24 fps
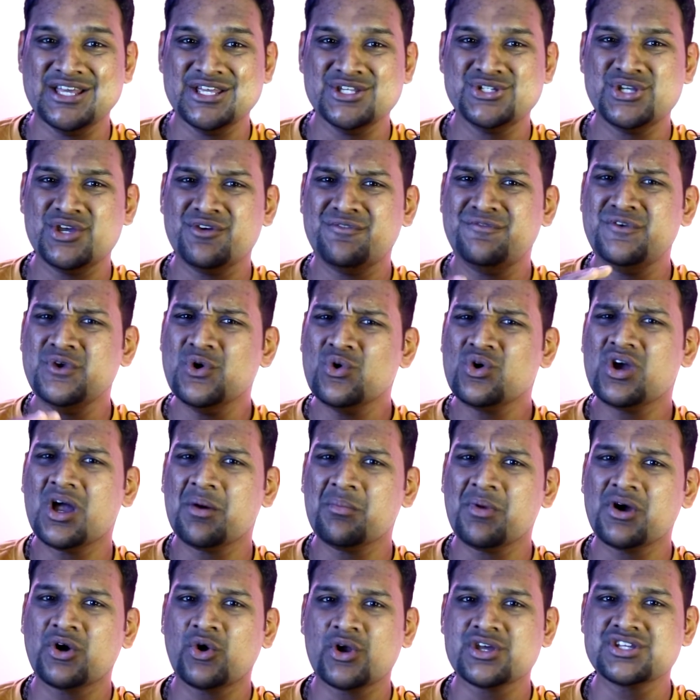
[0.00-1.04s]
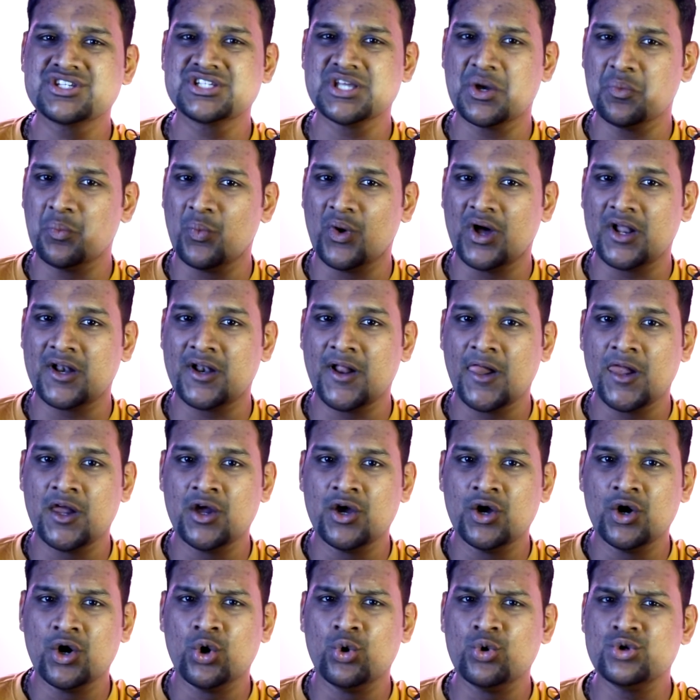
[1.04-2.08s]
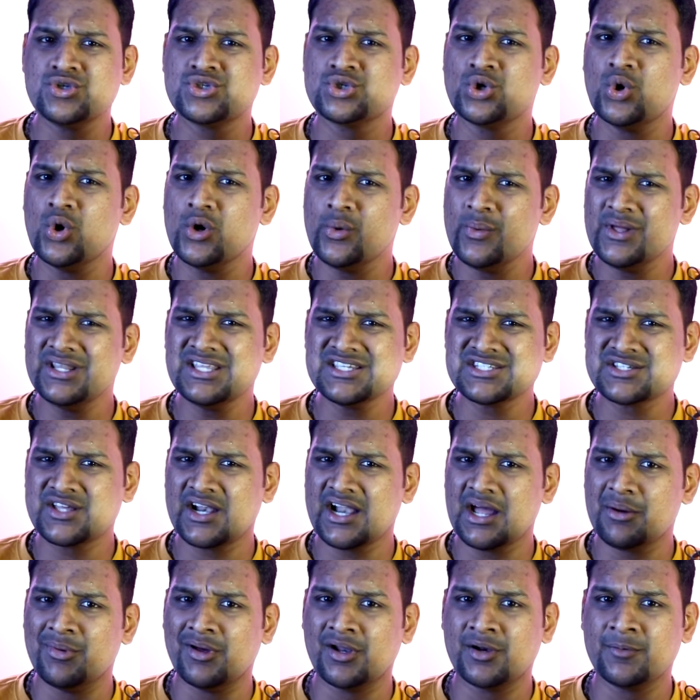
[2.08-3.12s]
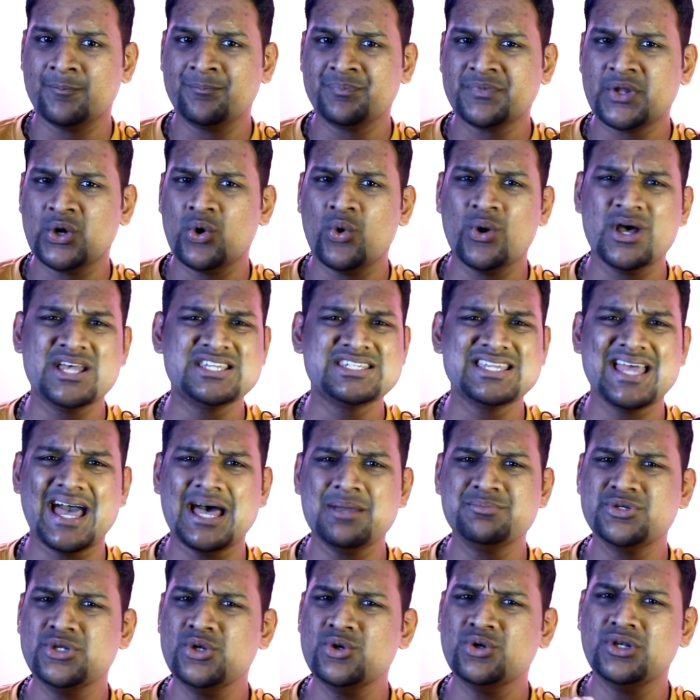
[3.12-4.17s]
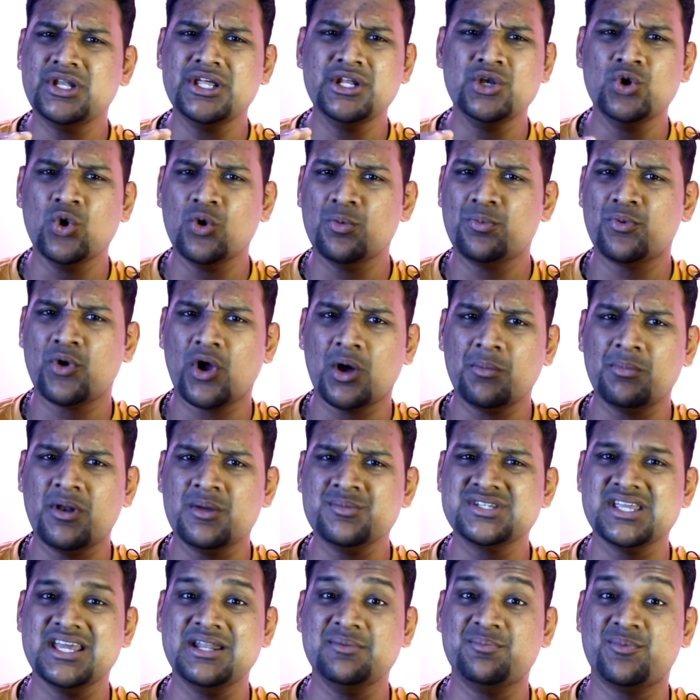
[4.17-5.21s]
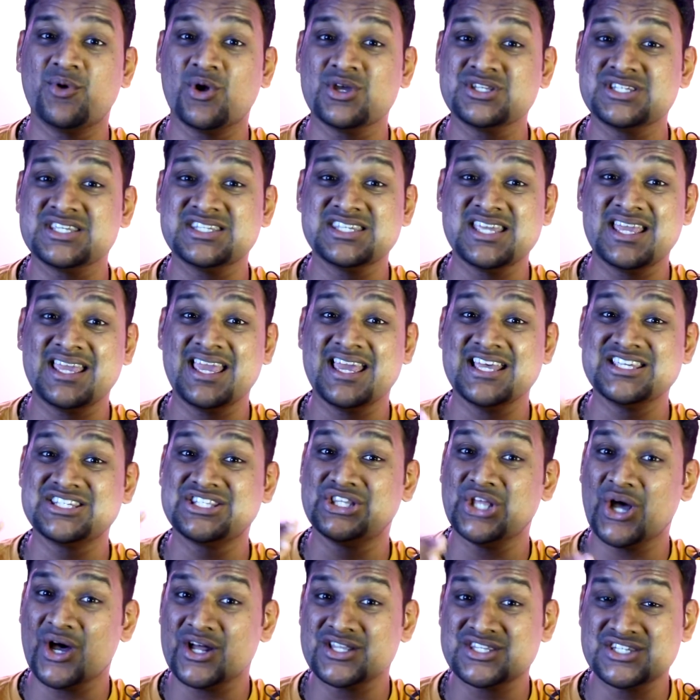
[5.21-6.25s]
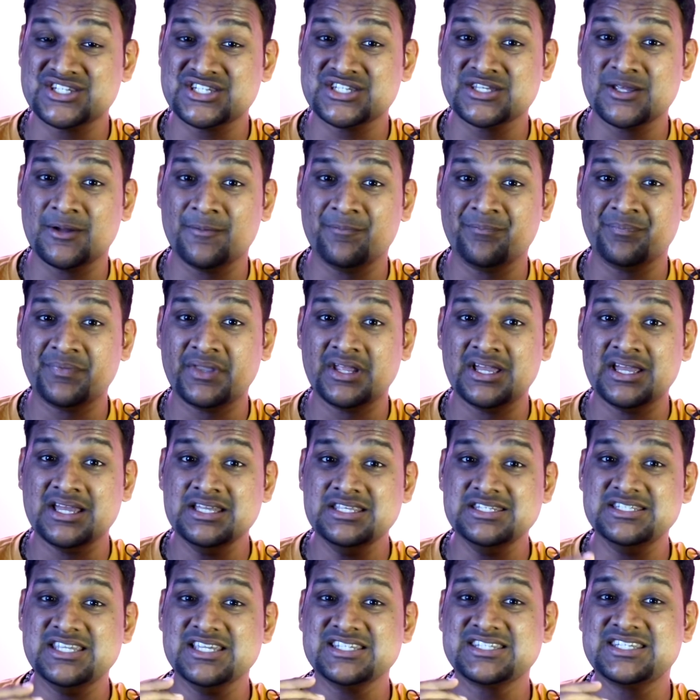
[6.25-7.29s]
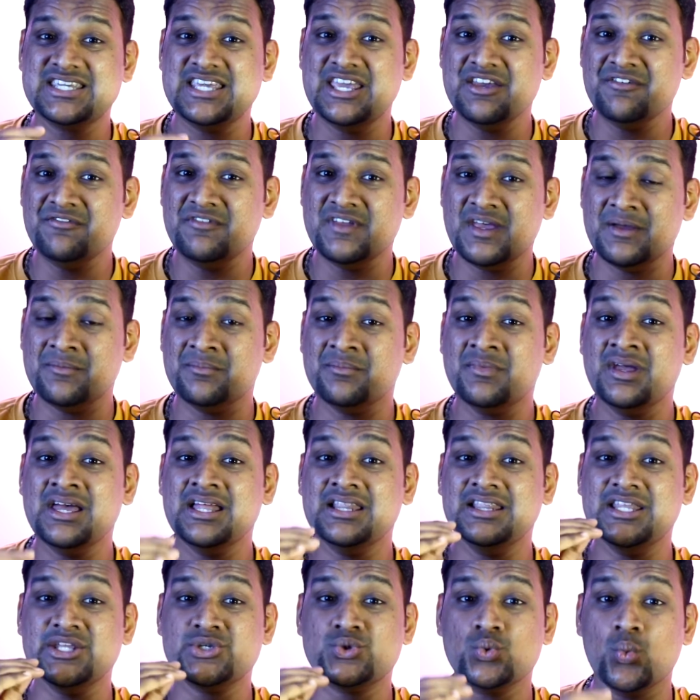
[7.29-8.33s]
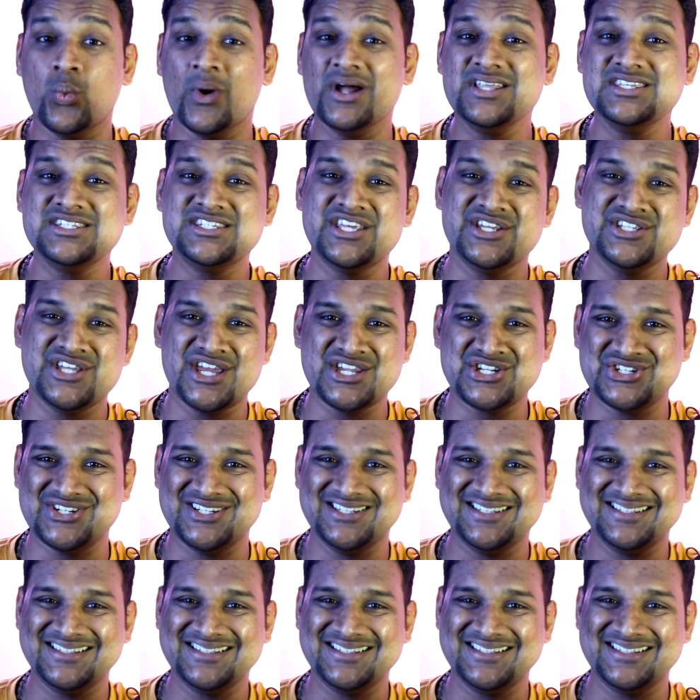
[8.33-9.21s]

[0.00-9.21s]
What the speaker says: So if you come across someone who's good with his grammar, who has absolutely no problems in processing his thoughts, just give him this one suggestion.